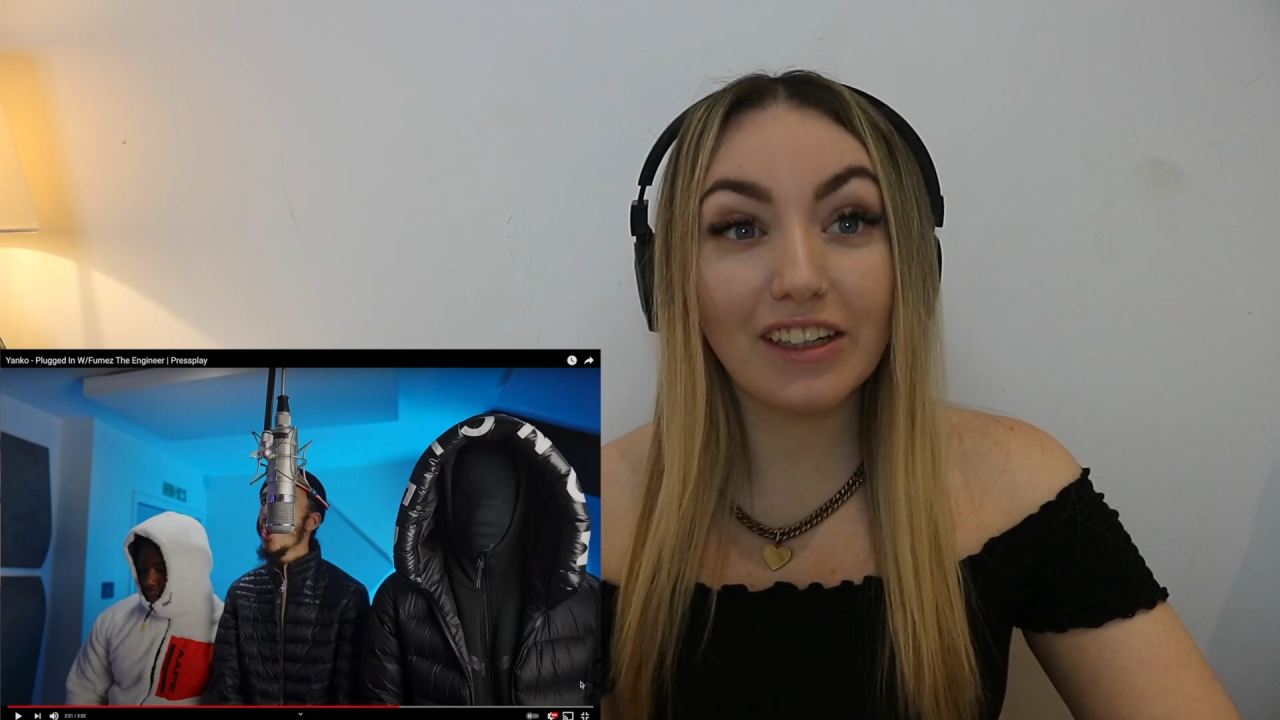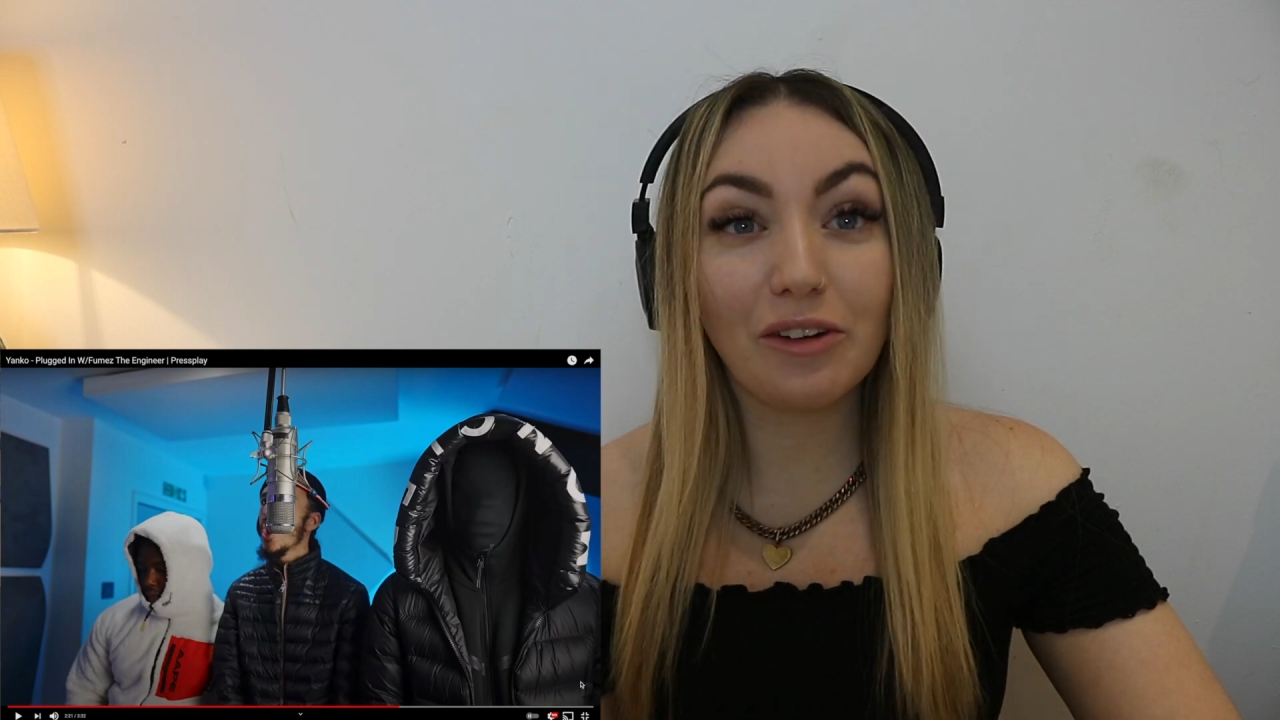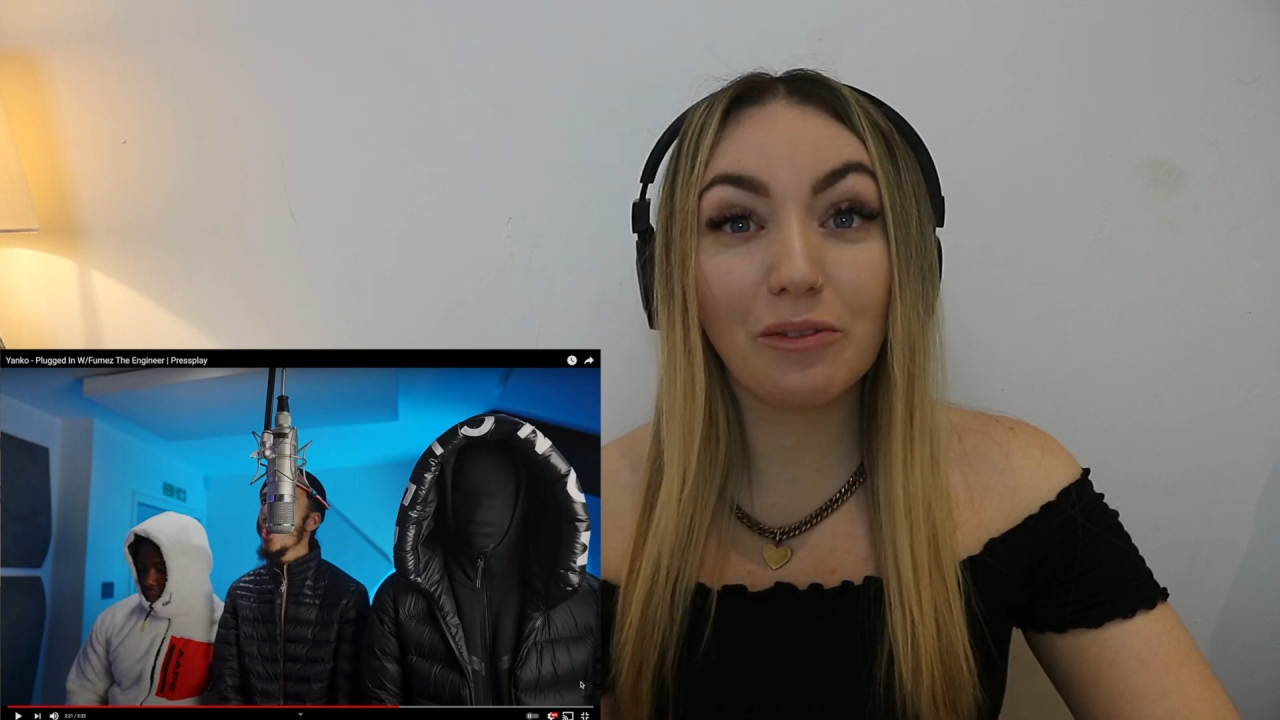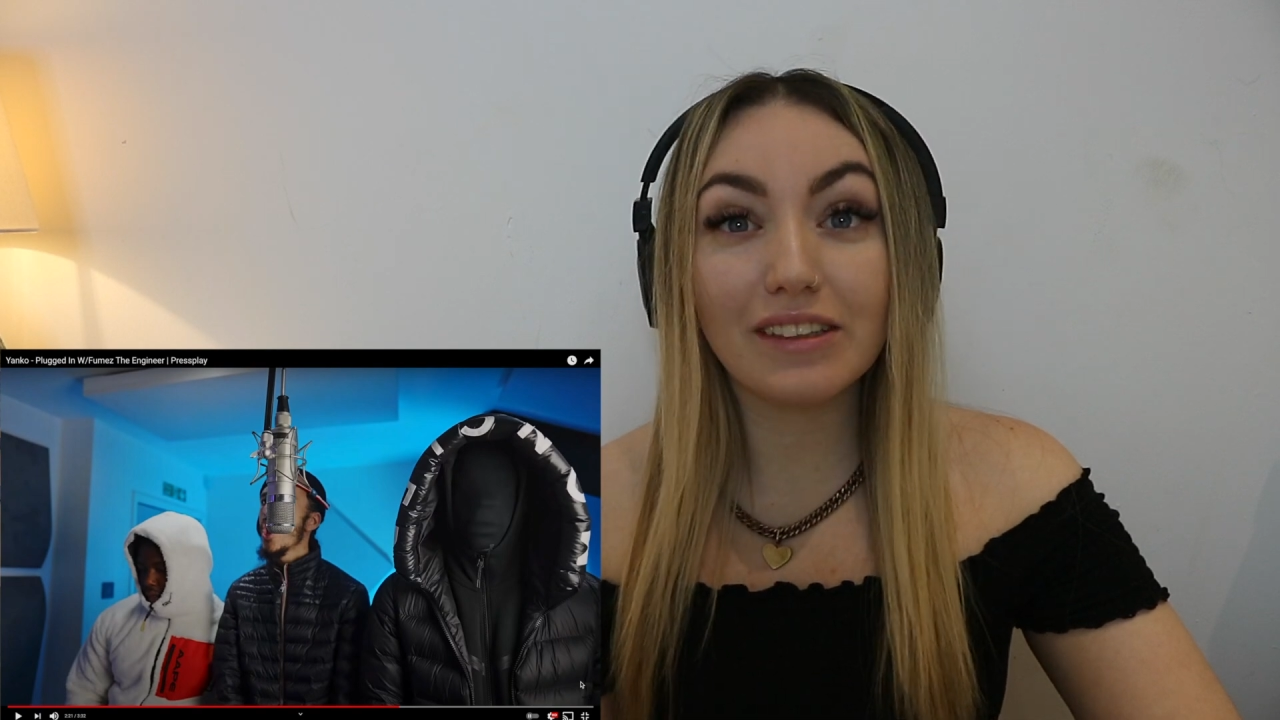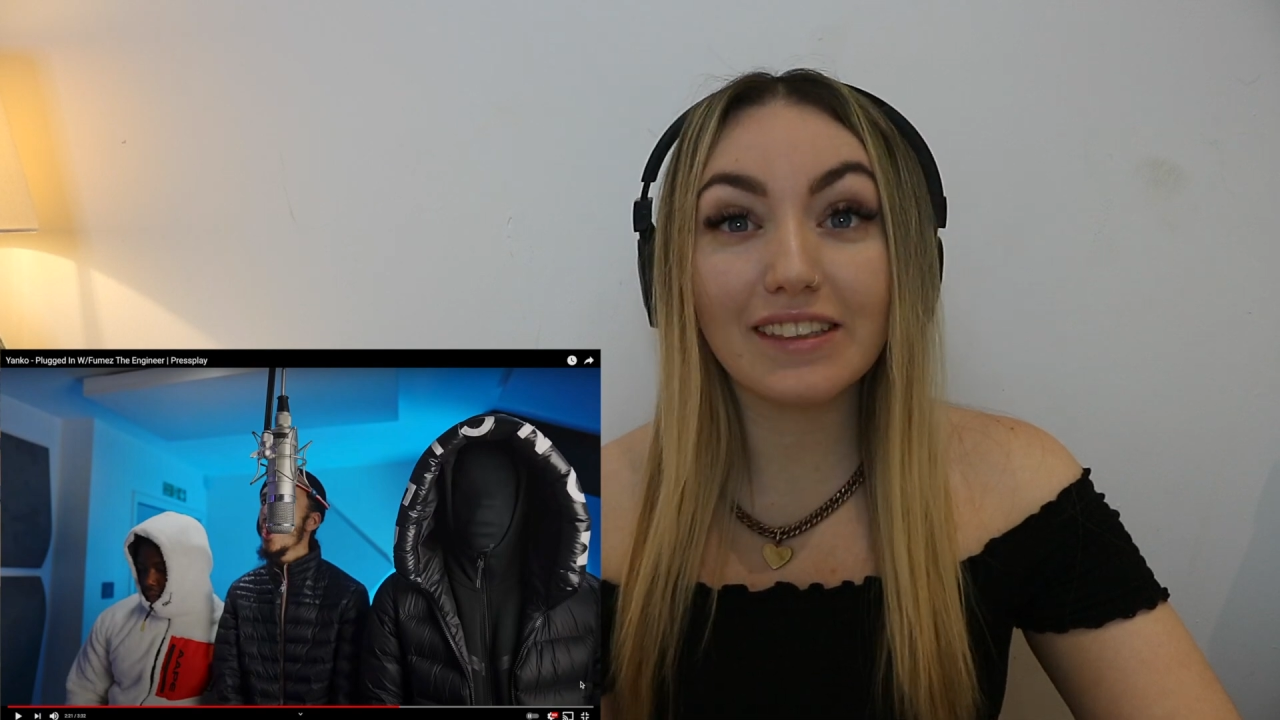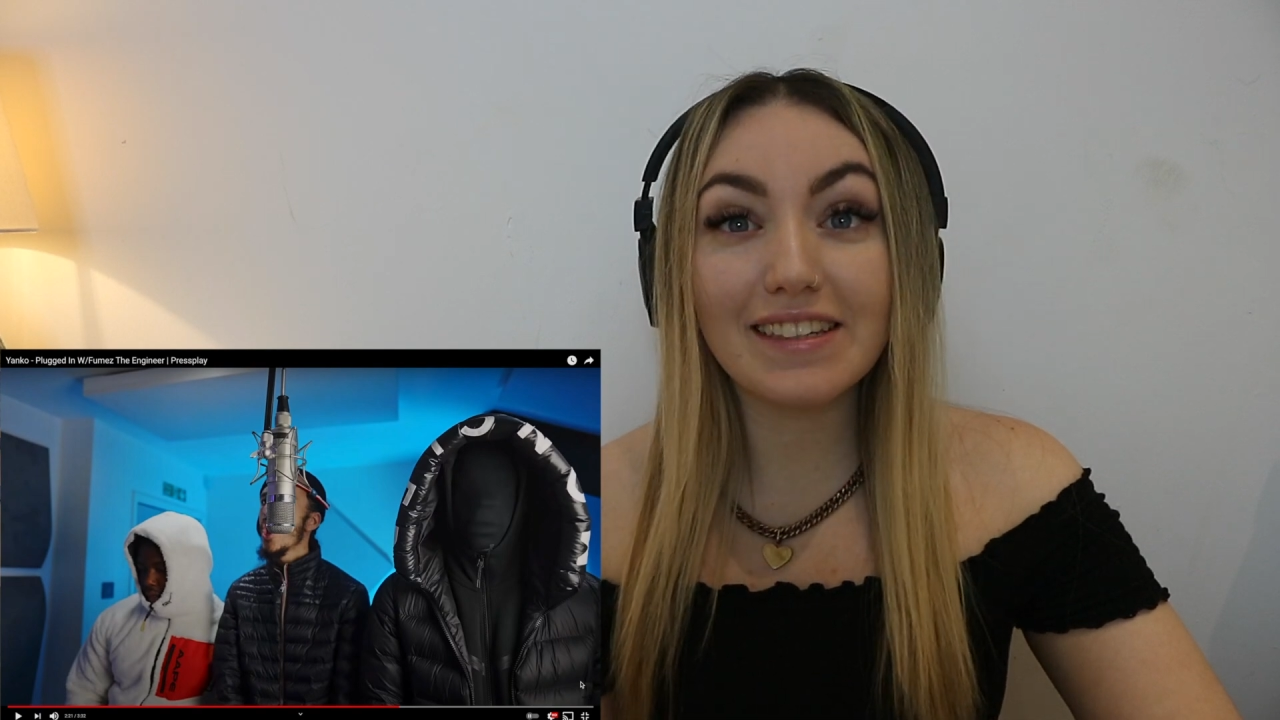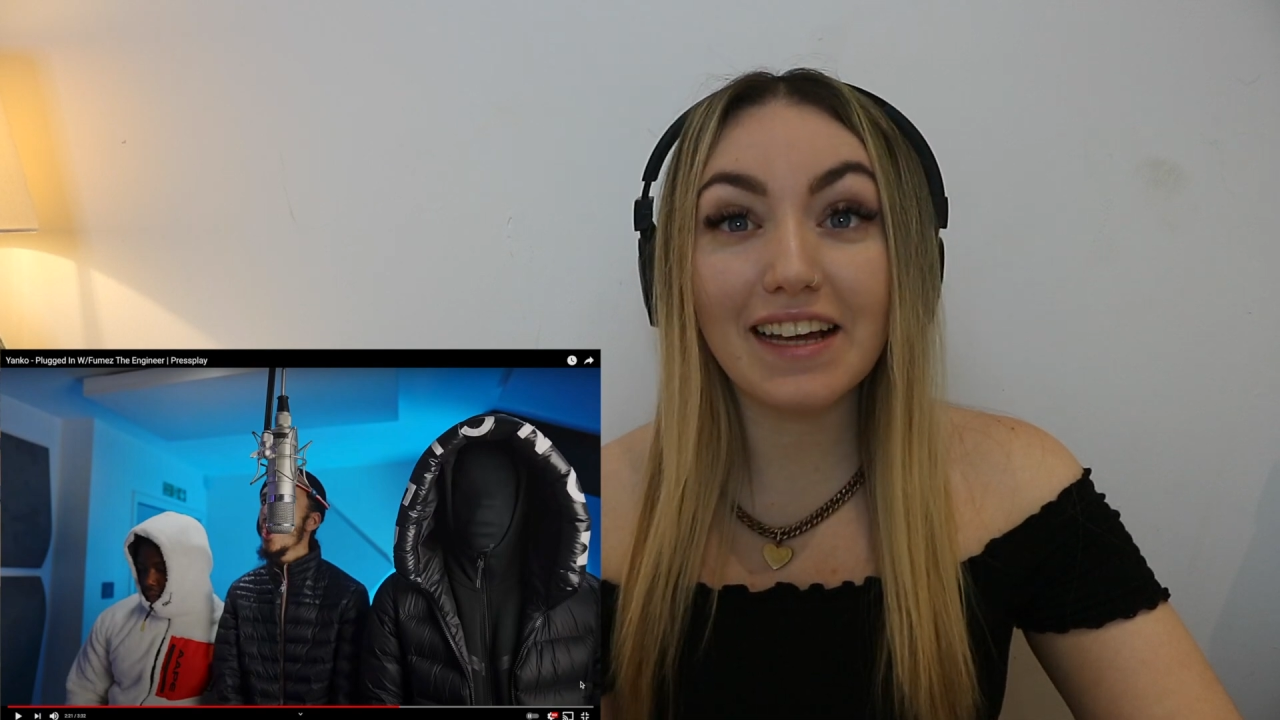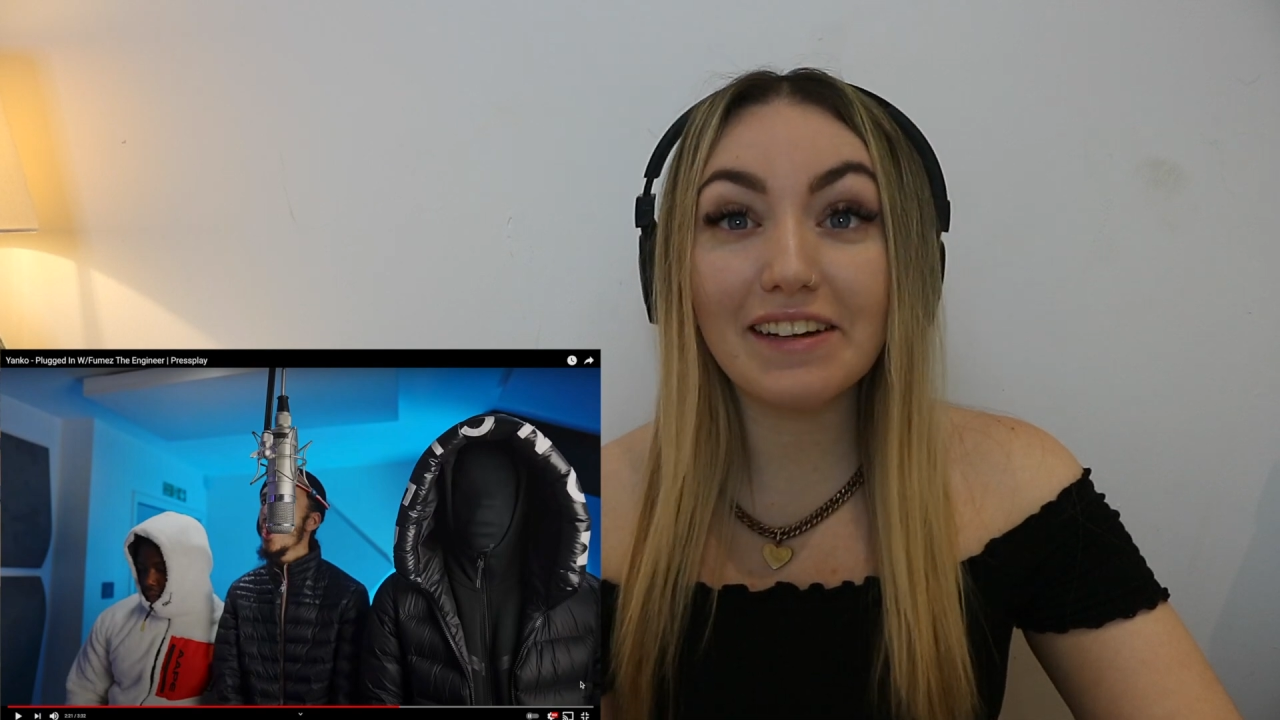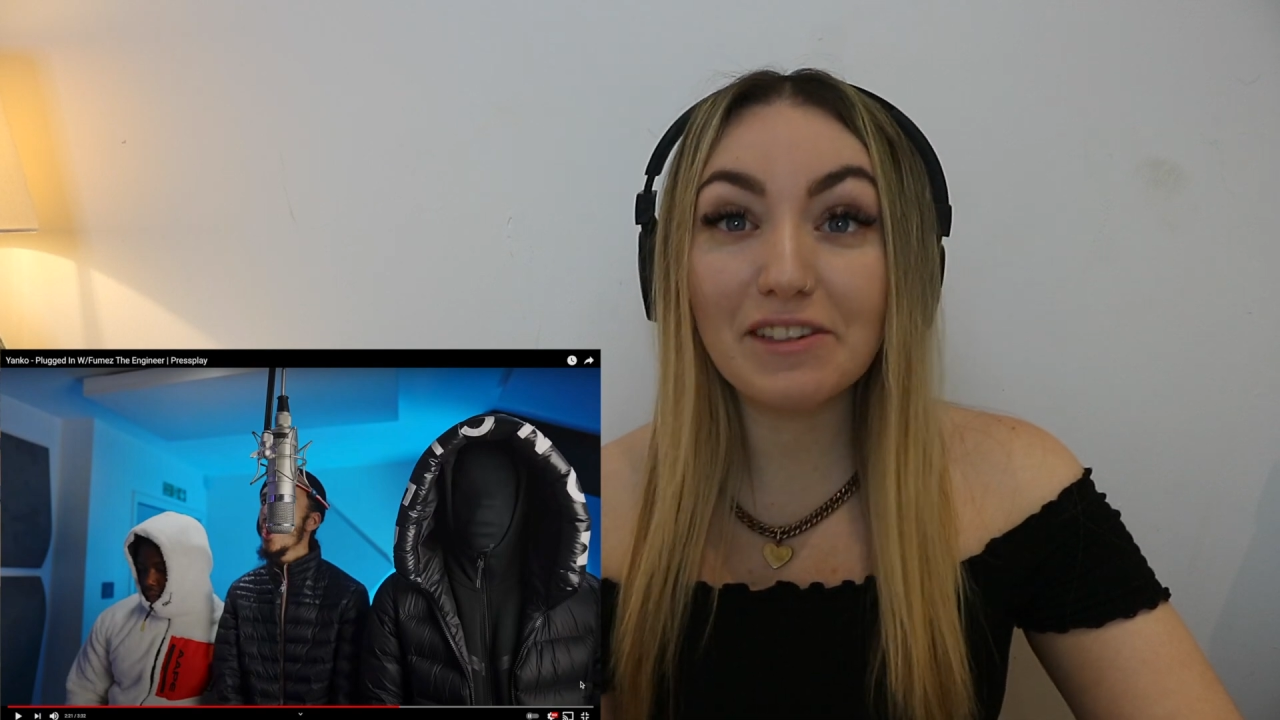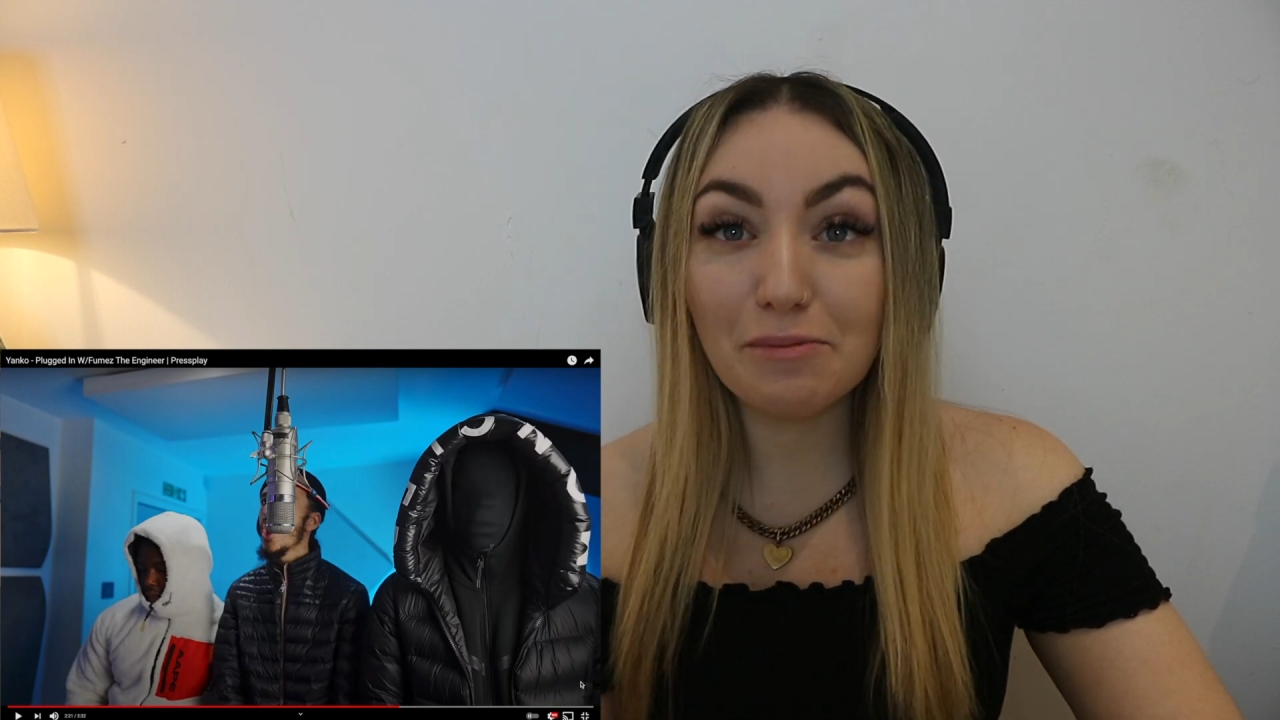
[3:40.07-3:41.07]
know what to say,